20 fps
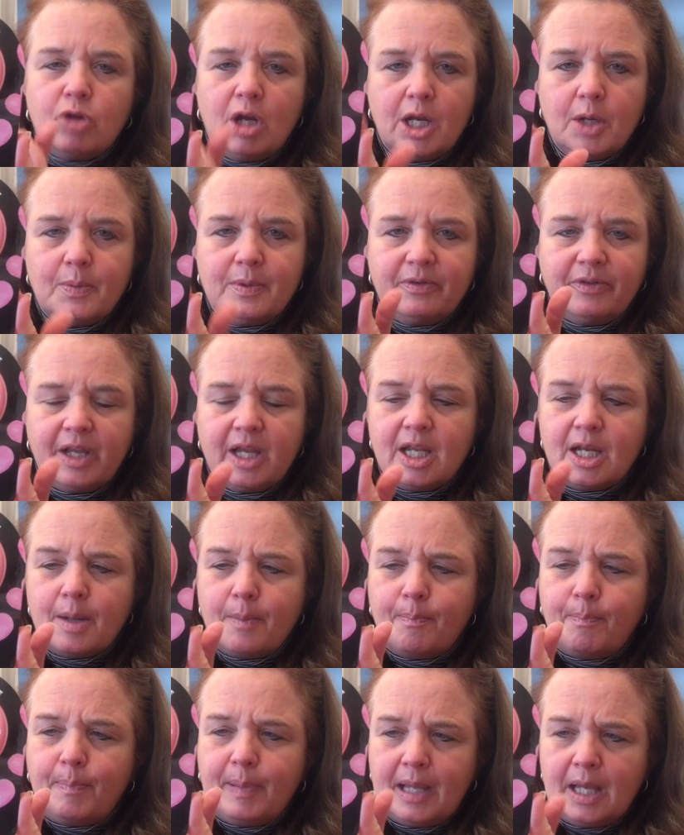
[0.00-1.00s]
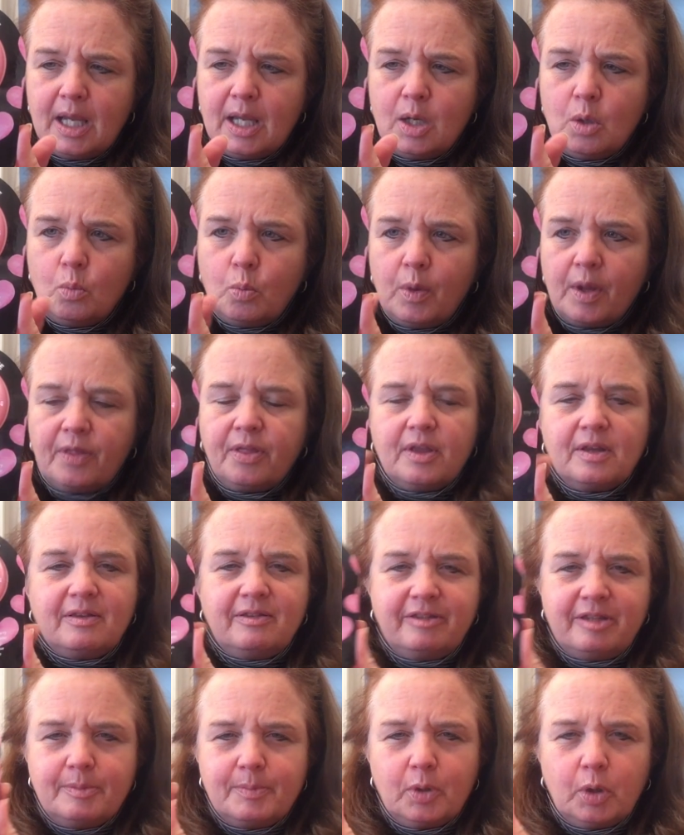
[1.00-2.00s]
It was in a bin with
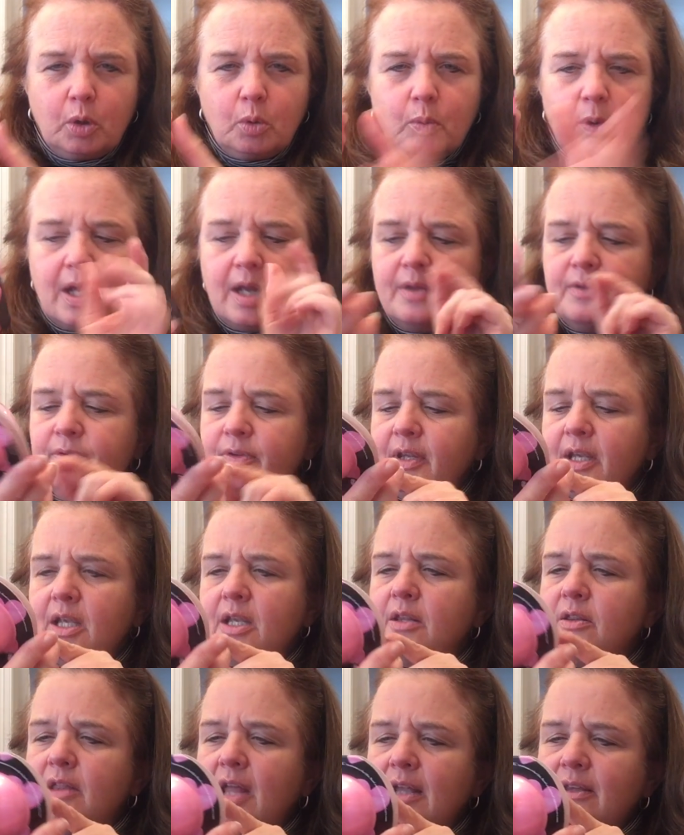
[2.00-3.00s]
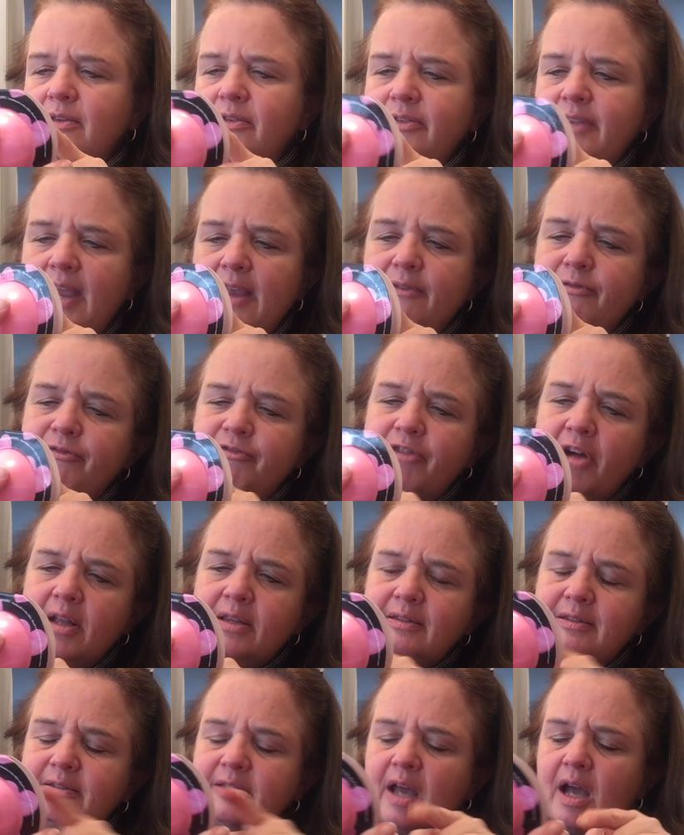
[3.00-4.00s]
similar ones that say
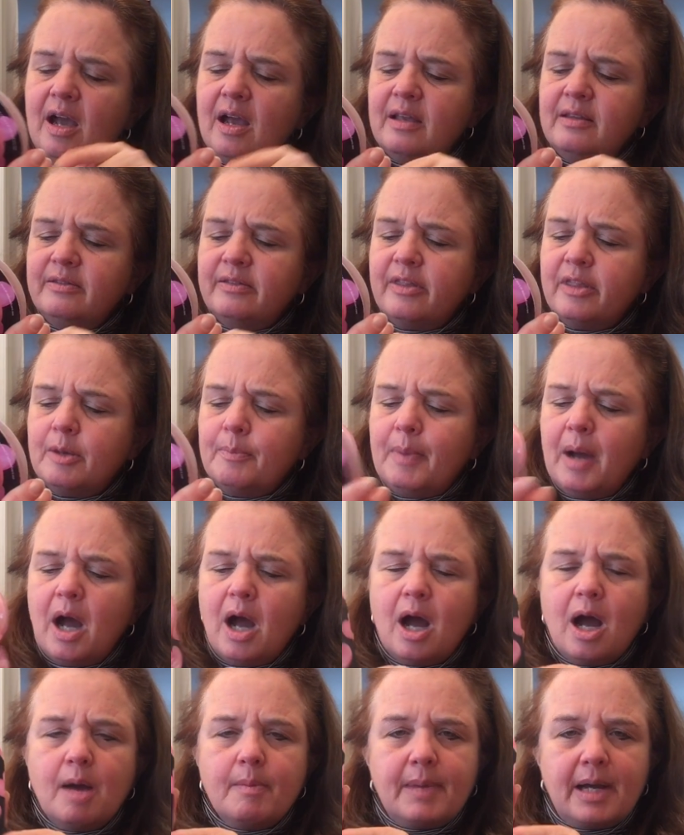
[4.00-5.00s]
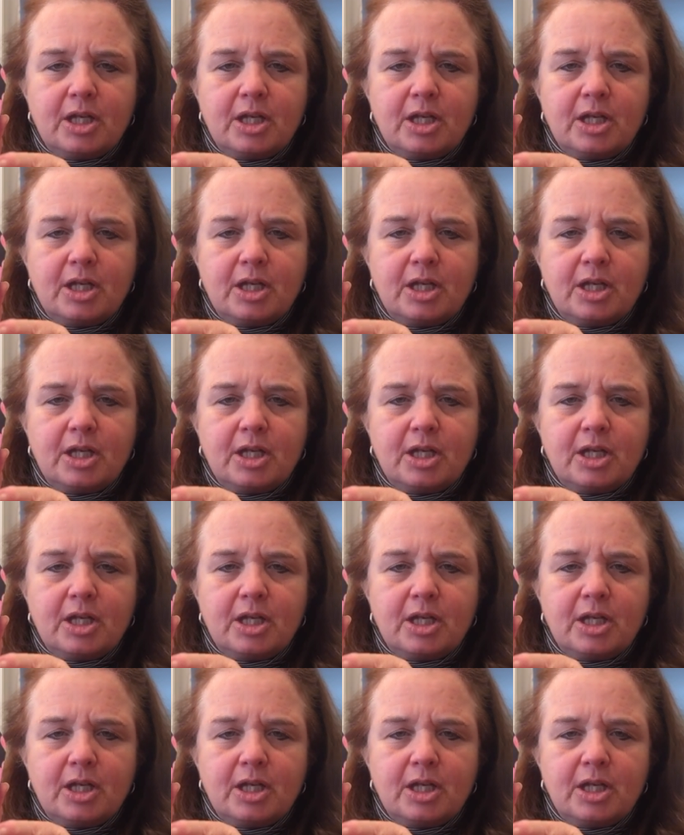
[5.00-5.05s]
fun size, the bomb.